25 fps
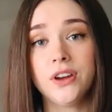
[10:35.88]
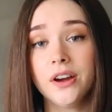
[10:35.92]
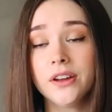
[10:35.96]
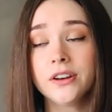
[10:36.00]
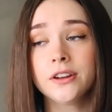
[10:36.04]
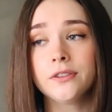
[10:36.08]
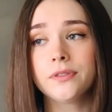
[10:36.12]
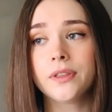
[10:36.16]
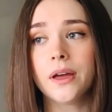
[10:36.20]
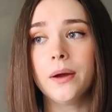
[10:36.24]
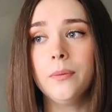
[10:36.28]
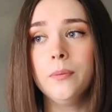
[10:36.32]

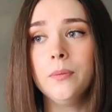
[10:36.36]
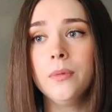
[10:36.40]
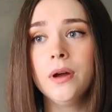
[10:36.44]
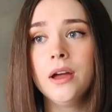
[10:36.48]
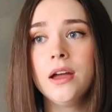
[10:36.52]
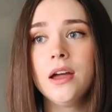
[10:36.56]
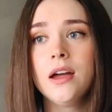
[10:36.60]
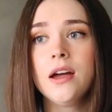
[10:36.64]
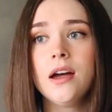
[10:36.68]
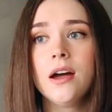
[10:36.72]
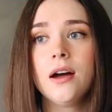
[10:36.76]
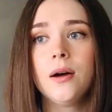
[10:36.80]
ton of them.
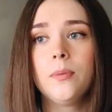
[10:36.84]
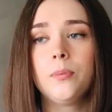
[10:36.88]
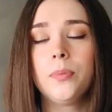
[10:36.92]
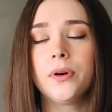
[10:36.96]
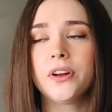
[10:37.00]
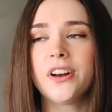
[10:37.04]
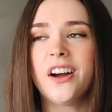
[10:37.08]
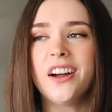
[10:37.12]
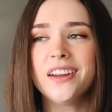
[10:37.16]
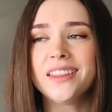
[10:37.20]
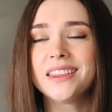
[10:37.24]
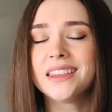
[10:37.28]

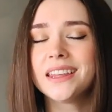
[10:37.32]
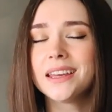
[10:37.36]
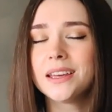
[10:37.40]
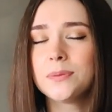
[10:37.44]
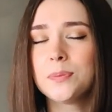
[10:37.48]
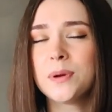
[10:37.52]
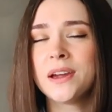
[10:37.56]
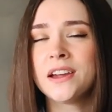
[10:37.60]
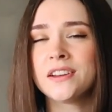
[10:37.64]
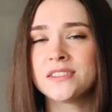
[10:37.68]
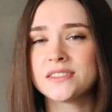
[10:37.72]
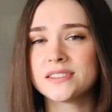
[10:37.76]
But I
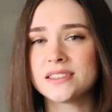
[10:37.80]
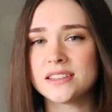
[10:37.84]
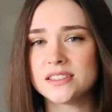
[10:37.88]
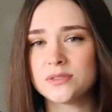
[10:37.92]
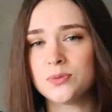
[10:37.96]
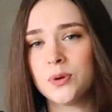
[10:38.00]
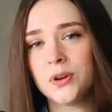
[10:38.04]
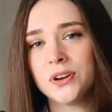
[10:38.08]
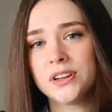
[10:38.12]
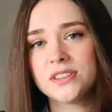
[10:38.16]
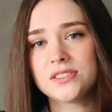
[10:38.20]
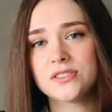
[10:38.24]
think because
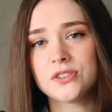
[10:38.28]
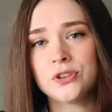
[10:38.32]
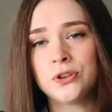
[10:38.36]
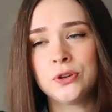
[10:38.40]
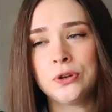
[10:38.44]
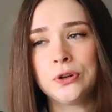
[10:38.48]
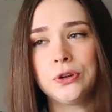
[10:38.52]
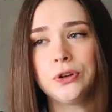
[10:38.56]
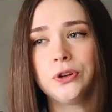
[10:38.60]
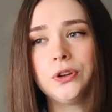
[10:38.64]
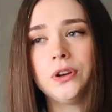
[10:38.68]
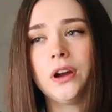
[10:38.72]
this one is
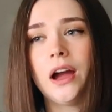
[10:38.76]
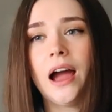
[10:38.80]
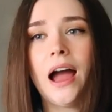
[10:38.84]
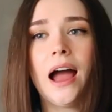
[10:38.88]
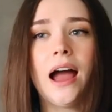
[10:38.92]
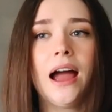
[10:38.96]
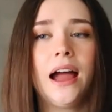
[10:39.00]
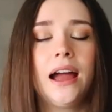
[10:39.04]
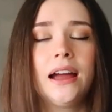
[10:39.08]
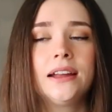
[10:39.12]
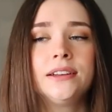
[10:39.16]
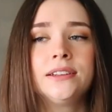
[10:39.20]
new
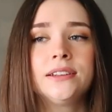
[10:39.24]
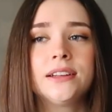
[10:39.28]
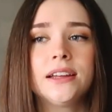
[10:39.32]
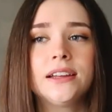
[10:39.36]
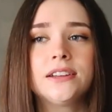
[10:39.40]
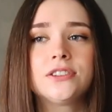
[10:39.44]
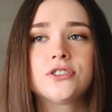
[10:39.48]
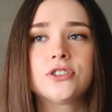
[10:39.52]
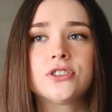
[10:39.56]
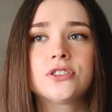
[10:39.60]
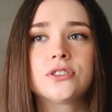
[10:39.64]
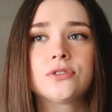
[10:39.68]
and
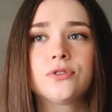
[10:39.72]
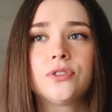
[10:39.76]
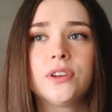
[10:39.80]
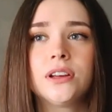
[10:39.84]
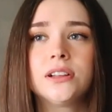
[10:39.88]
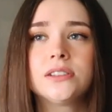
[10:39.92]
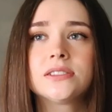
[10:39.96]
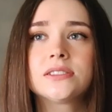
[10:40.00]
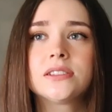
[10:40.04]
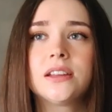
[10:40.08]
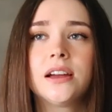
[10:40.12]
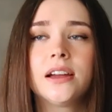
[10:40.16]
it just
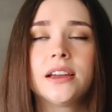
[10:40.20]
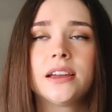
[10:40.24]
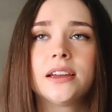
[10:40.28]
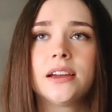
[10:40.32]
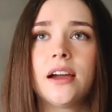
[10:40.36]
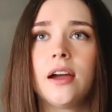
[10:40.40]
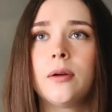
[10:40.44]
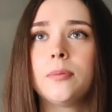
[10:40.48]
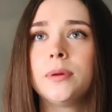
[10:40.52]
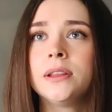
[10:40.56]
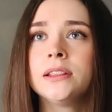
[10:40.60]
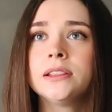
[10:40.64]
feels
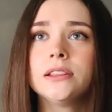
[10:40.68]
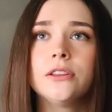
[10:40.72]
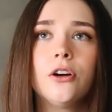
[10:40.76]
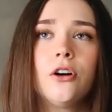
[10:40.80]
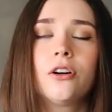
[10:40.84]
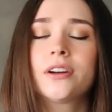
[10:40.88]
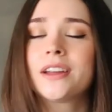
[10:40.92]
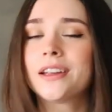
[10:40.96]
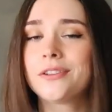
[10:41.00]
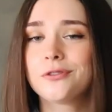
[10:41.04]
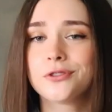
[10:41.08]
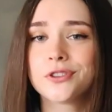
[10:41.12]
like I've been
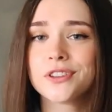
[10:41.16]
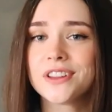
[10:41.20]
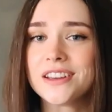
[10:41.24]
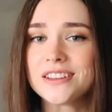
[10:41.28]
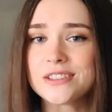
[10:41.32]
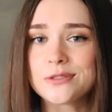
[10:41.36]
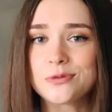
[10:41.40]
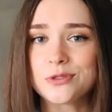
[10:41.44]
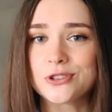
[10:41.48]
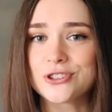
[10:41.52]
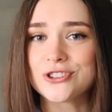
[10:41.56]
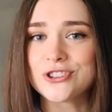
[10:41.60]
longing for
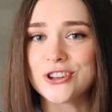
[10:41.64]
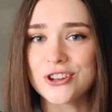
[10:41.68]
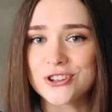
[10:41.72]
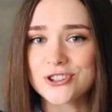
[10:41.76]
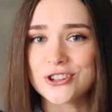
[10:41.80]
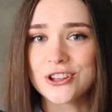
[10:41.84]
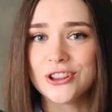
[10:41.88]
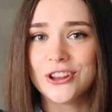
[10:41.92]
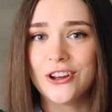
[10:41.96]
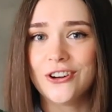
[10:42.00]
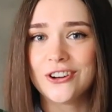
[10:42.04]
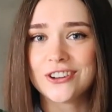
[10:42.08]
this for
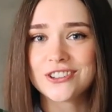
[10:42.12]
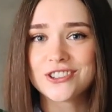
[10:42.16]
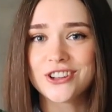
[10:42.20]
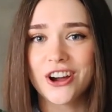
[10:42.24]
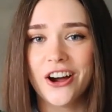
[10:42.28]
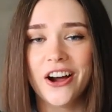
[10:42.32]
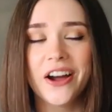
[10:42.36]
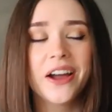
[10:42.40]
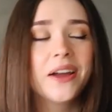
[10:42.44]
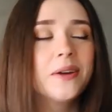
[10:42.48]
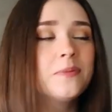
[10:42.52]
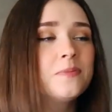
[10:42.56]
such a long
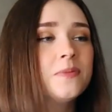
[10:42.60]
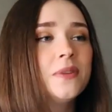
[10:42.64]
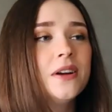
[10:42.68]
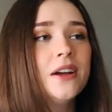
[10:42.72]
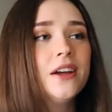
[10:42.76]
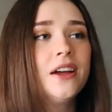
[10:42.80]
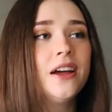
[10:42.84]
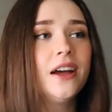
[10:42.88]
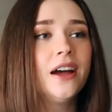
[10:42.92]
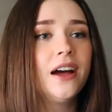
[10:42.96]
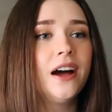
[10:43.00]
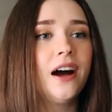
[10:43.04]
time,
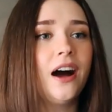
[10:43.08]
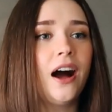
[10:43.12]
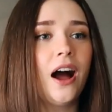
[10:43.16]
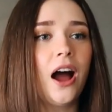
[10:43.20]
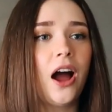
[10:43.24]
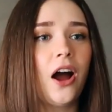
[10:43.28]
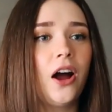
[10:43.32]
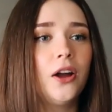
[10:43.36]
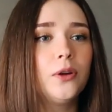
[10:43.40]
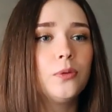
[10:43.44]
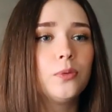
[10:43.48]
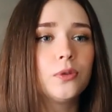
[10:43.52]

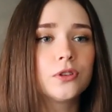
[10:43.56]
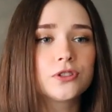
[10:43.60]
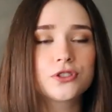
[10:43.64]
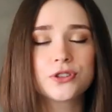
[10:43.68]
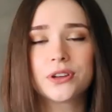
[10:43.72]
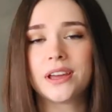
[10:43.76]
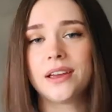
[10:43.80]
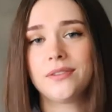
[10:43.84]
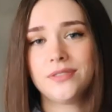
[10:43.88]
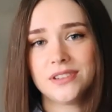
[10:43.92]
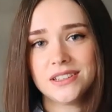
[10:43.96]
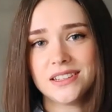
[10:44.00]
I want
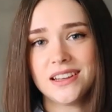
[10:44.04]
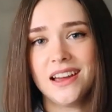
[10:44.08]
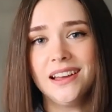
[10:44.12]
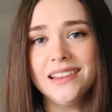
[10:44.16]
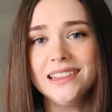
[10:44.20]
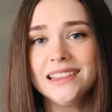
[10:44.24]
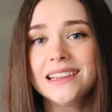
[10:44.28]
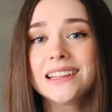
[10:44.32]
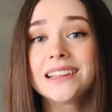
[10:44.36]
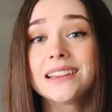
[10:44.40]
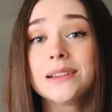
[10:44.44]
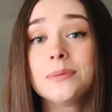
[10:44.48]
to give it
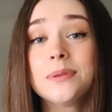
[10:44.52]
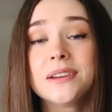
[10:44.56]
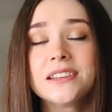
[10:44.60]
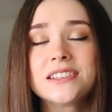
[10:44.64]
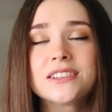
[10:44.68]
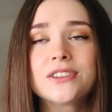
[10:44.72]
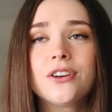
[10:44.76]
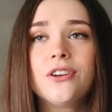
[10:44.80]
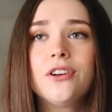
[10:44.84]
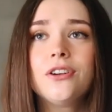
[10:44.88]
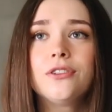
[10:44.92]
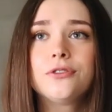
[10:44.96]
a little
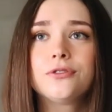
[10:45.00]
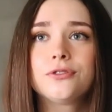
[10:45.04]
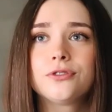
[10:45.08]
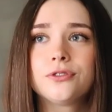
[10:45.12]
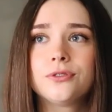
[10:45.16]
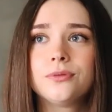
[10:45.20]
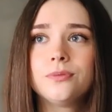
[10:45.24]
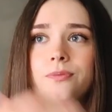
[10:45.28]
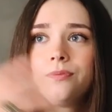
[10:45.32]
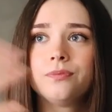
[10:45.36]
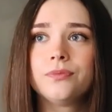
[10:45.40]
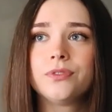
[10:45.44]
bit
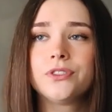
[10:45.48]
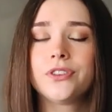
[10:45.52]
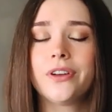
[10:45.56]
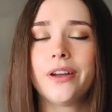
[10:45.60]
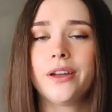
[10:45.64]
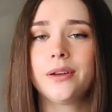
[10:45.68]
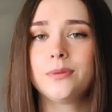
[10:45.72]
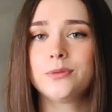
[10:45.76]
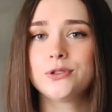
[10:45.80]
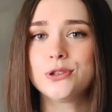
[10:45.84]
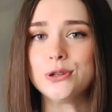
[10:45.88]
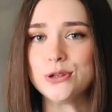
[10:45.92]
of
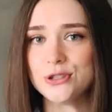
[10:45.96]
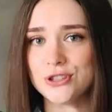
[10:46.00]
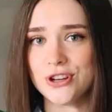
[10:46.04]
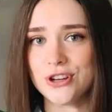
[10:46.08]
time to